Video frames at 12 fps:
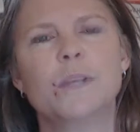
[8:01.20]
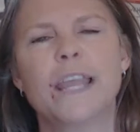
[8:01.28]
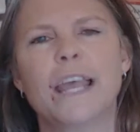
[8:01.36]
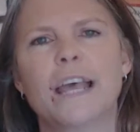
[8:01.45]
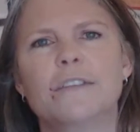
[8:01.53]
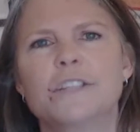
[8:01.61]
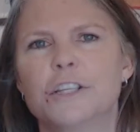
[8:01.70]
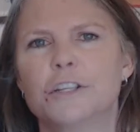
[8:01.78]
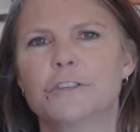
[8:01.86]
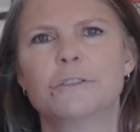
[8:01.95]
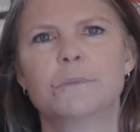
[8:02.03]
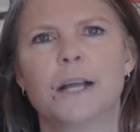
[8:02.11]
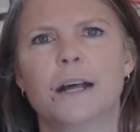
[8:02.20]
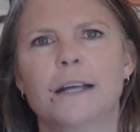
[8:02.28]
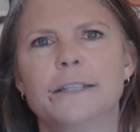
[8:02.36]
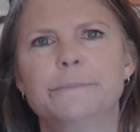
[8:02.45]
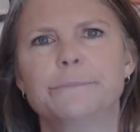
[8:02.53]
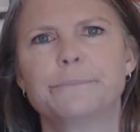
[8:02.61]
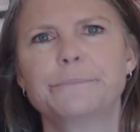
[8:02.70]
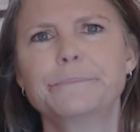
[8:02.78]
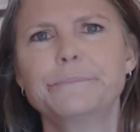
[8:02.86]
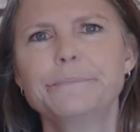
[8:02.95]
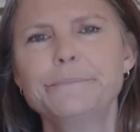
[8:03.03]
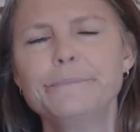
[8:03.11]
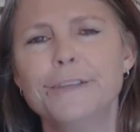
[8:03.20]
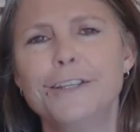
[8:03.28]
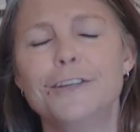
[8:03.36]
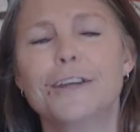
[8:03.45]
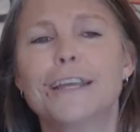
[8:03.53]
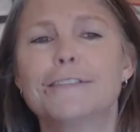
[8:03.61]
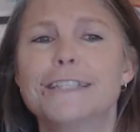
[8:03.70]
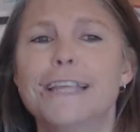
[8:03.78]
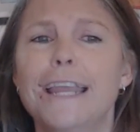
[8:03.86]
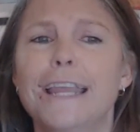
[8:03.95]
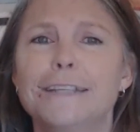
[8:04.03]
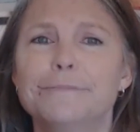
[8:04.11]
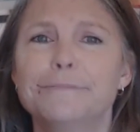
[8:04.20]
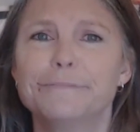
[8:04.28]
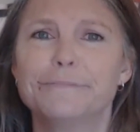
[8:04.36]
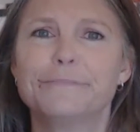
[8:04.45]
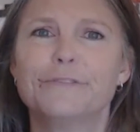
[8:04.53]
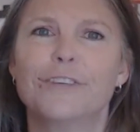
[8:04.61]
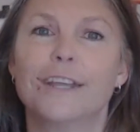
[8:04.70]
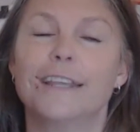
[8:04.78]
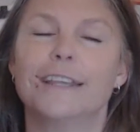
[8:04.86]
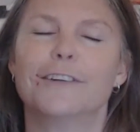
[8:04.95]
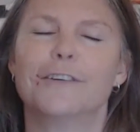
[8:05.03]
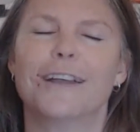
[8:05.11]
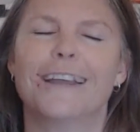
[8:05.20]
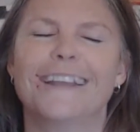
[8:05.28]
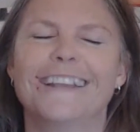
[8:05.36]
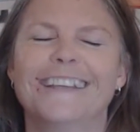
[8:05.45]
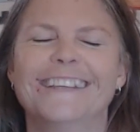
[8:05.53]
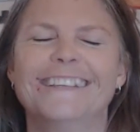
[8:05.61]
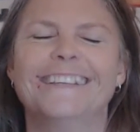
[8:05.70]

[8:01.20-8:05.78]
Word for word: what we have to hear from God. You know, I have a saying, if I can get it right.